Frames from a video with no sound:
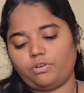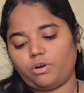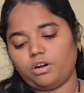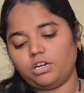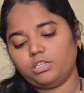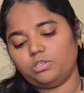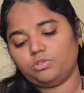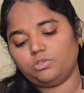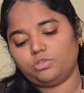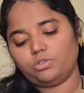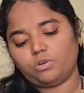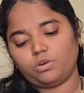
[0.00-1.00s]
Not you
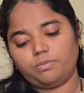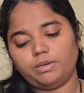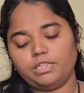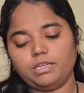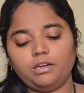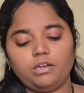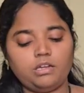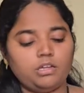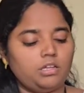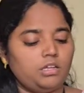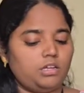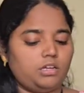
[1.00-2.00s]
should not be the
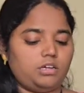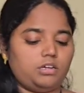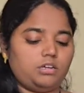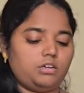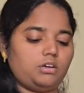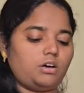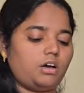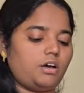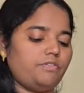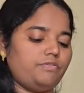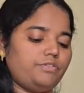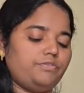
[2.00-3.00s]
50%
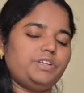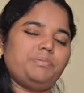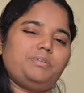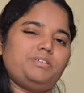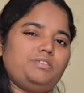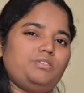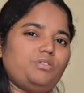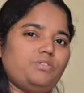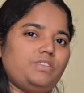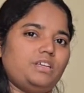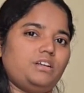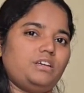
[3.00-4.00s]

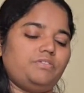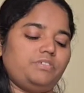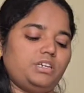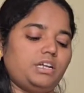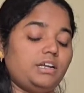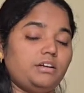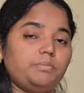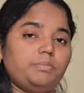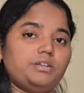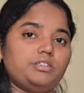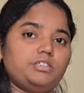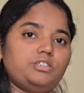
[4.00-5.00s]
of their life, right?
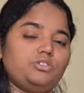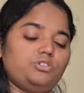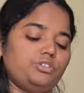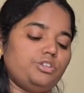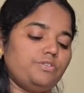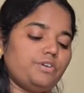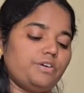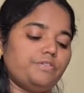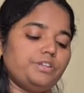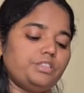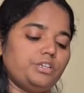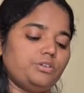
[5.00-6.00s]
100% you should give
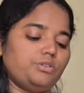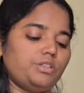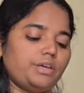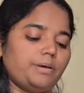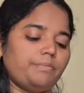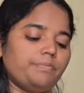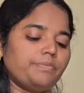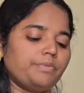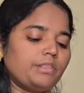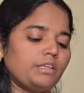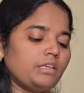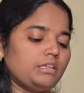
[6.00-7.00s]
everything to them.
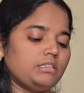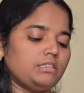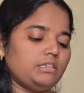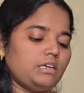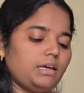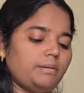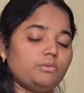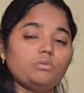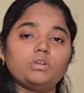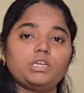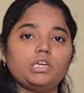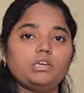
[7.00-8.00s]
See, I am
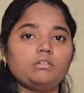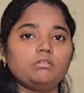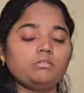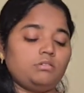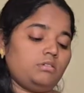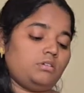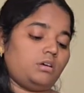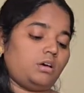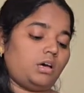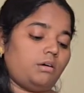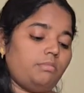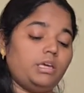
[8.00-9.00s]
cooking,
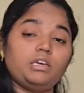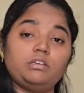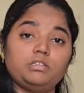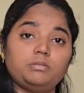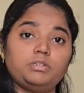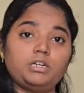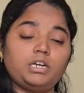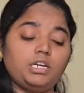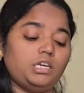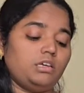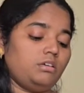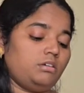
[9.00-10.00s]
I am making them
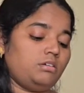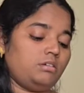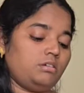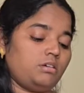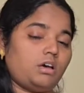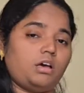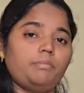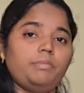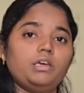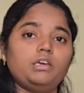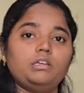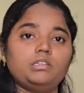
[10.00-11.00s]
ready, I am
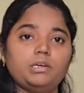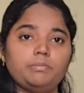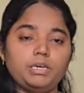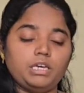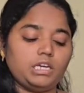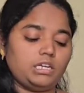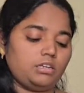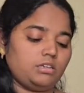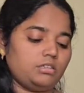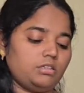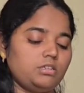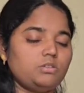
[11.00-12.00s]
making them eat.
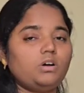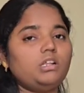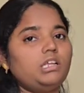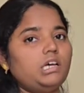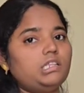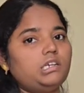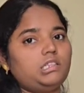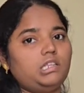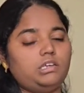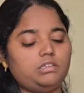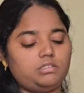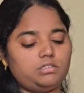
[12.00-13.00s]
These all the other
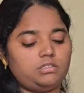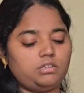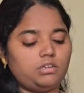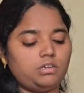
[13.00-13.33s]
things.